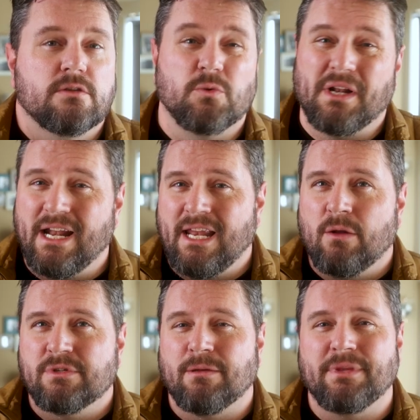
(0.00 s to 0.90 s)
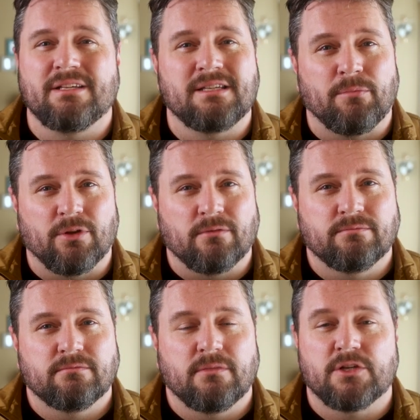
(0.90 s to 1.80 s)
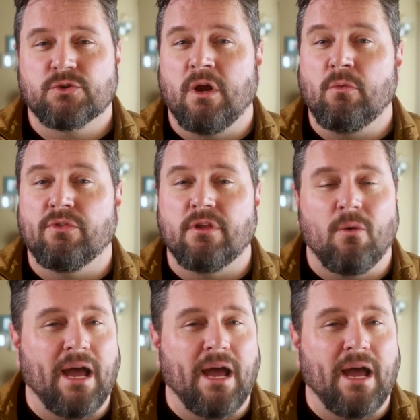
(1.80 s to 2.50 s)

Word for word: So what I needed was something simpler, a screen with no